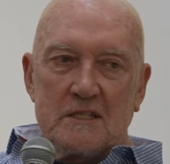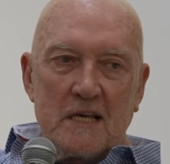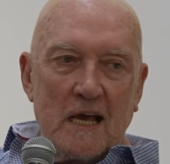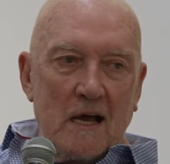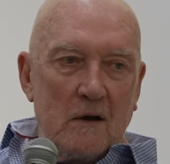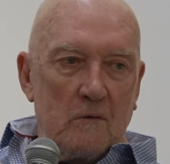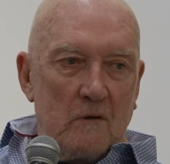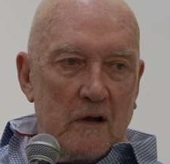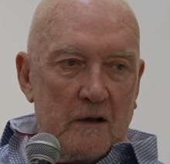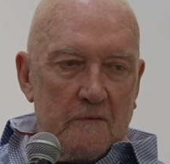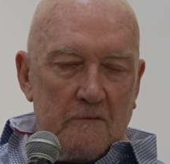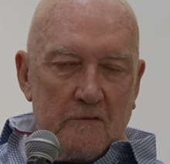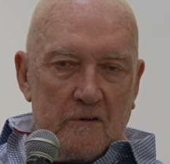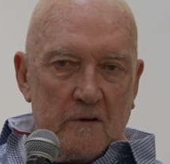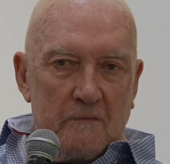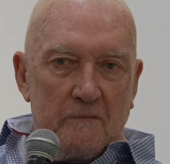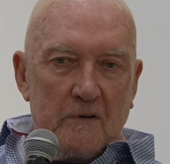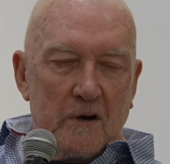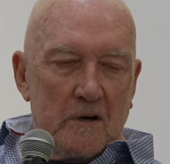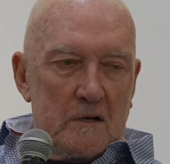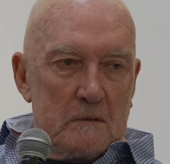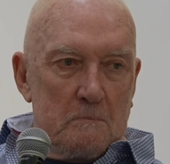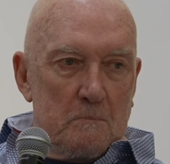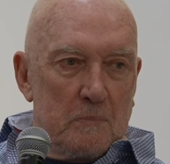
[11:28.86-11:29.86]
however, a
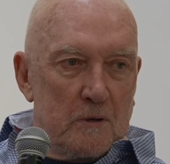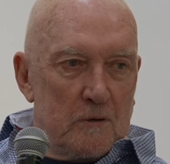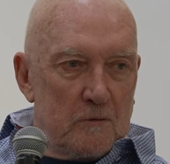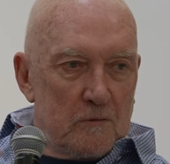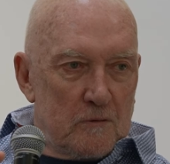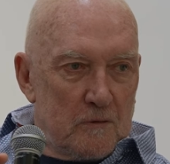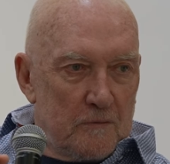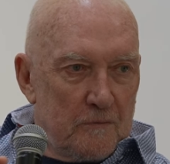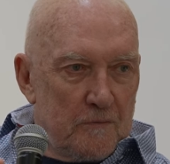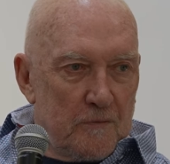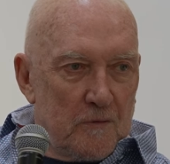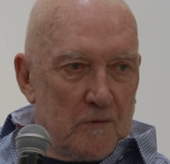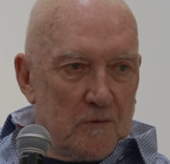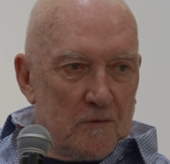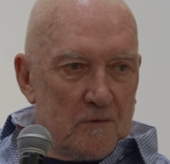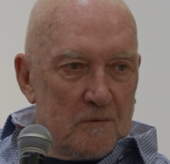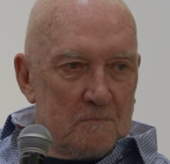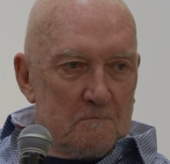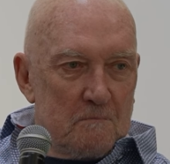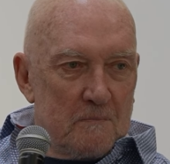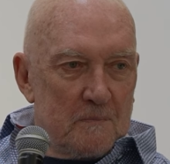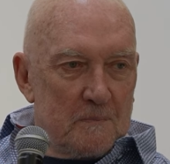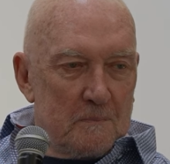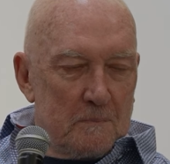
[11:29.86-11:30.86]
very beautiful
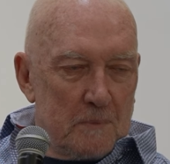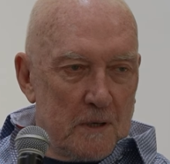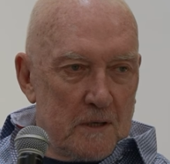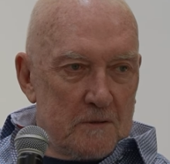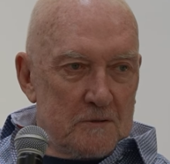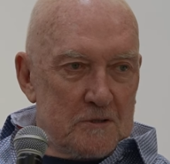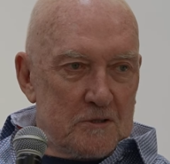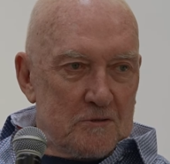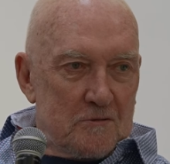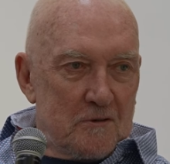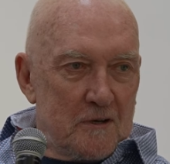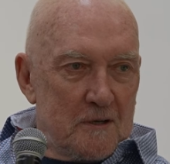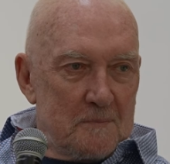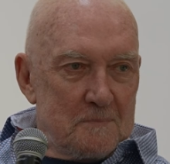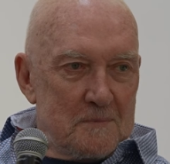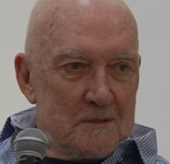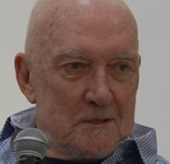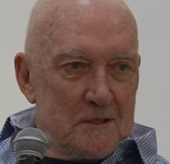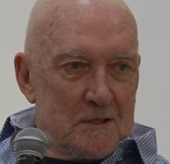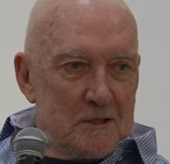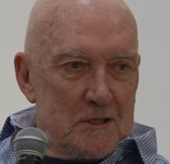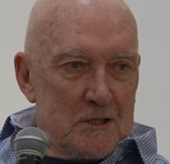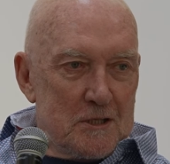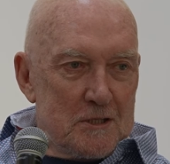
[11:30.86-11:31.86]
postscript
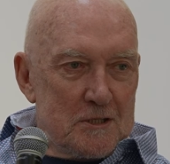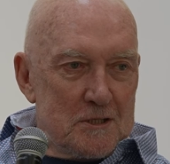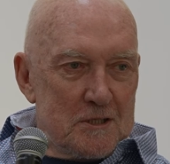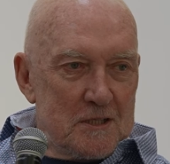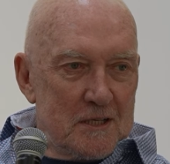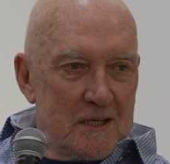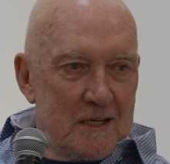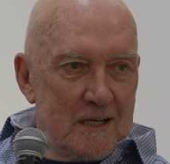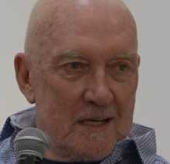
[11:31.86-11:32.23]
to this.